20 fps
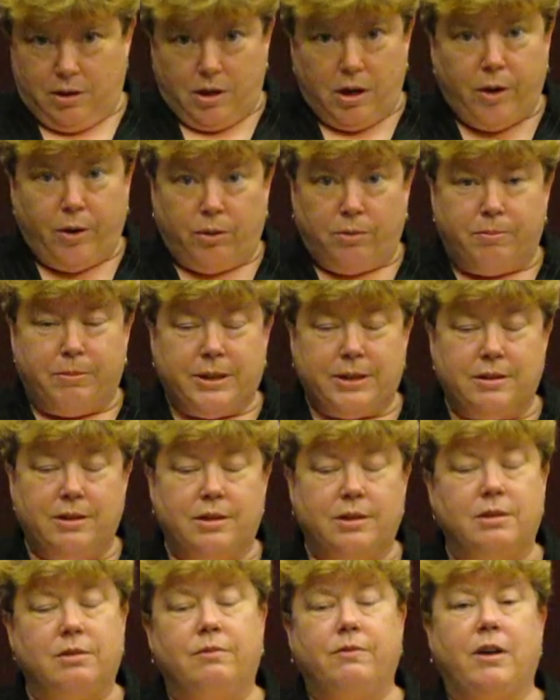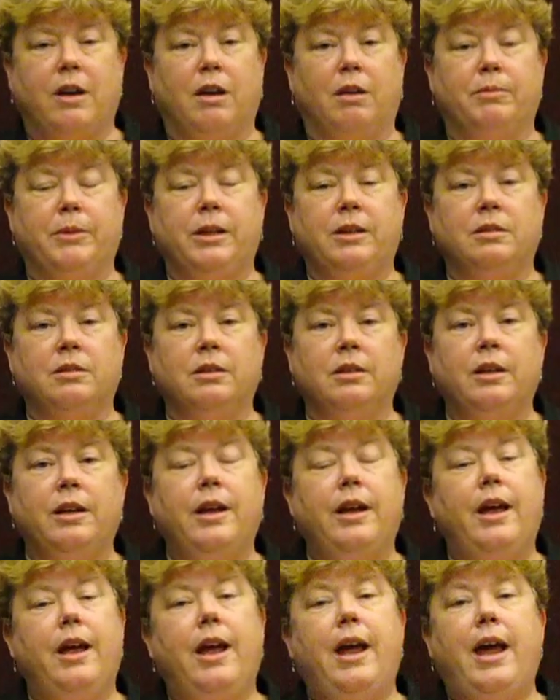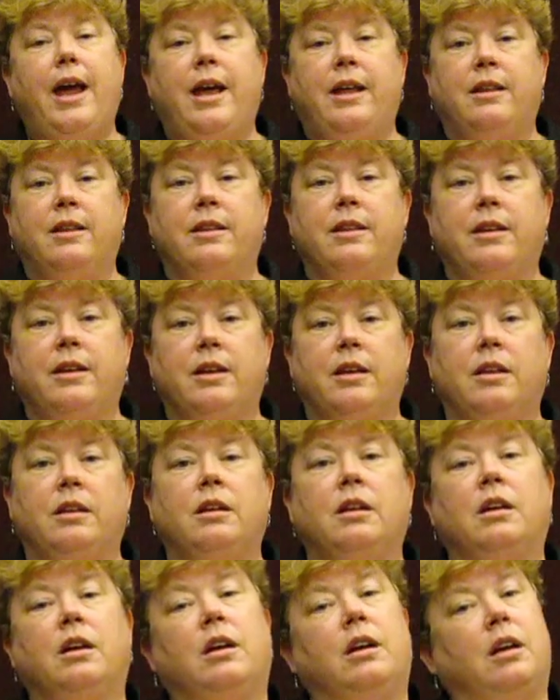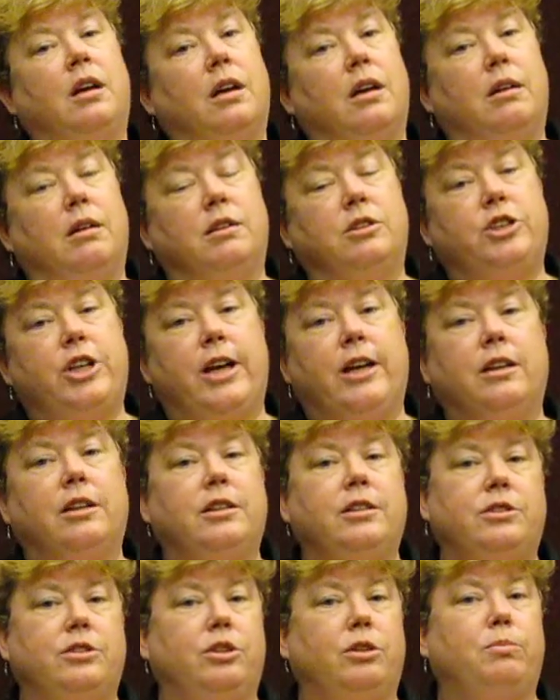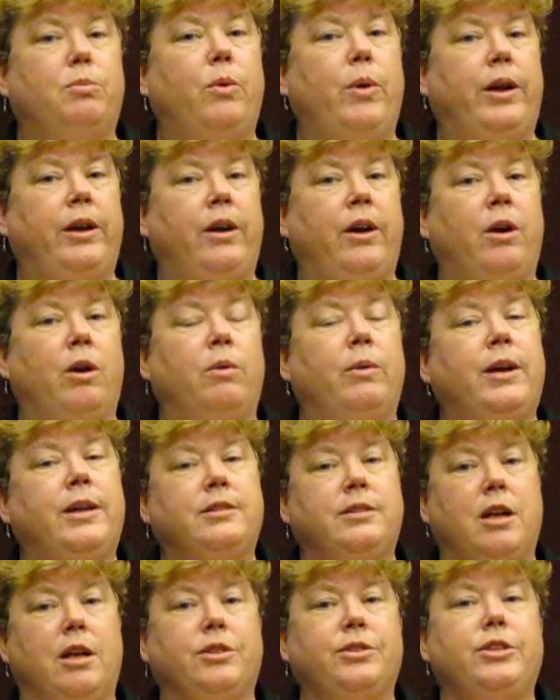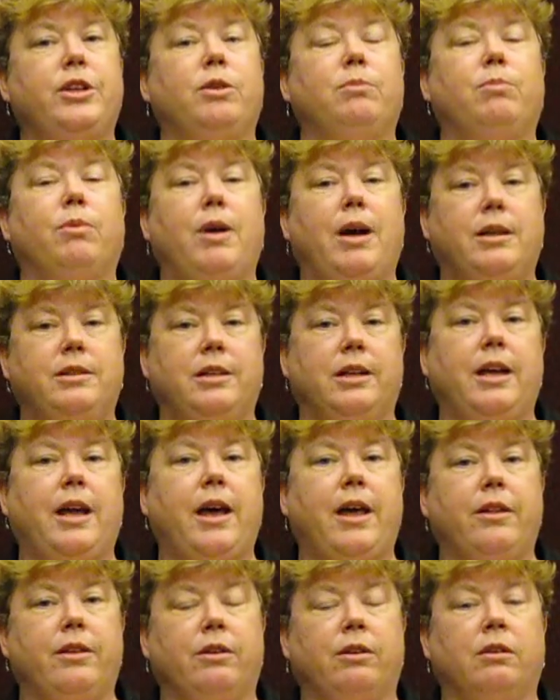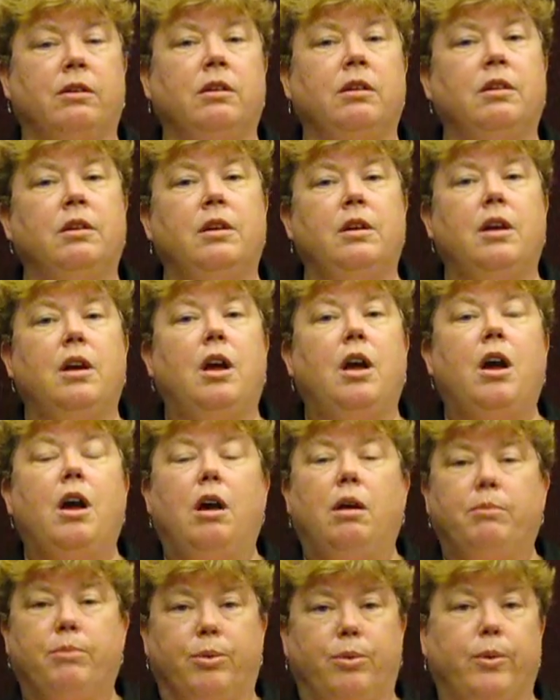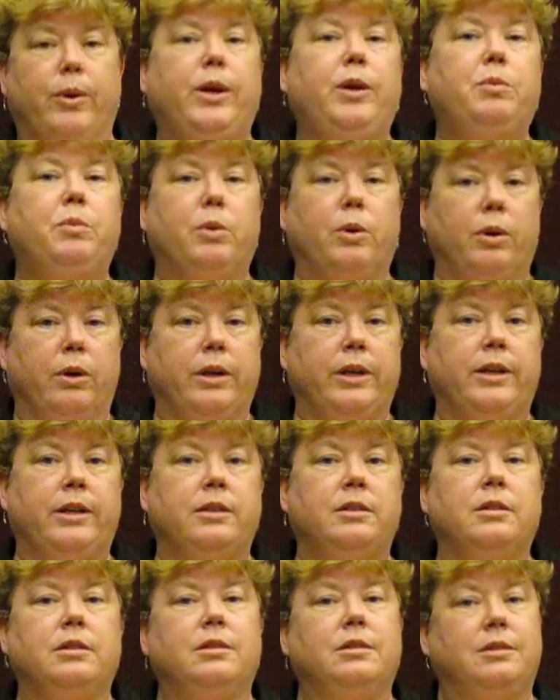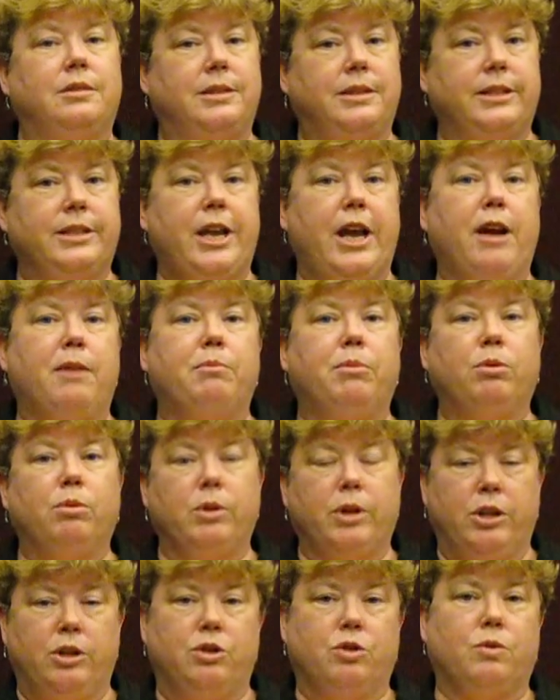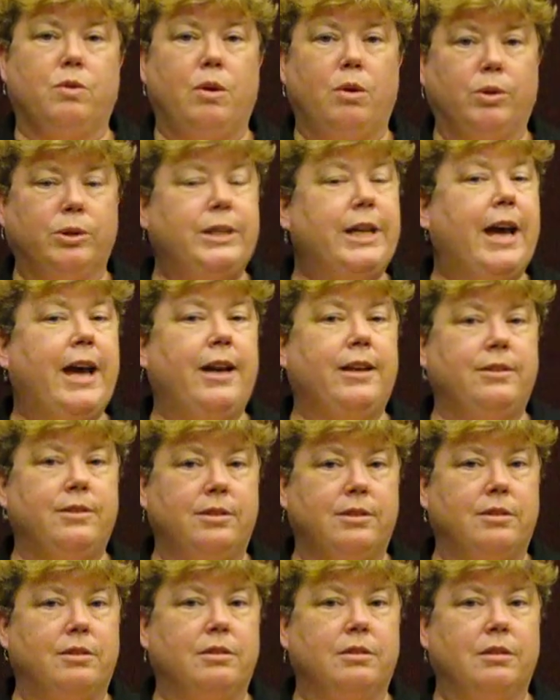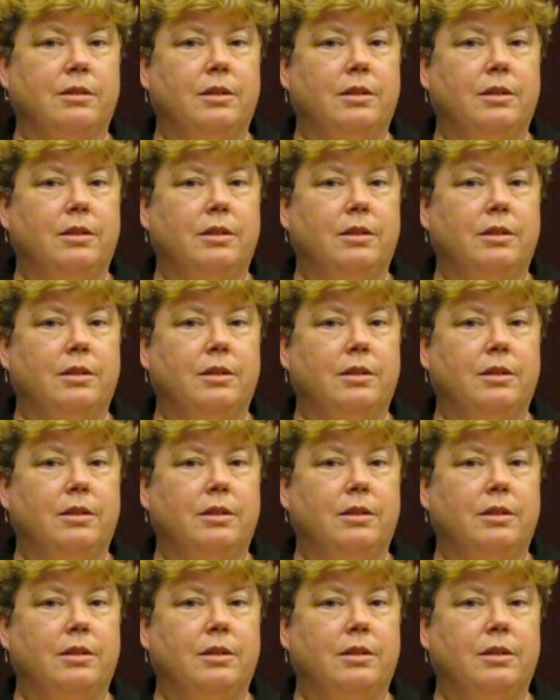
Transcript: own business environment. And then Checklist 2.0 has also brought together pre-worded sample control tests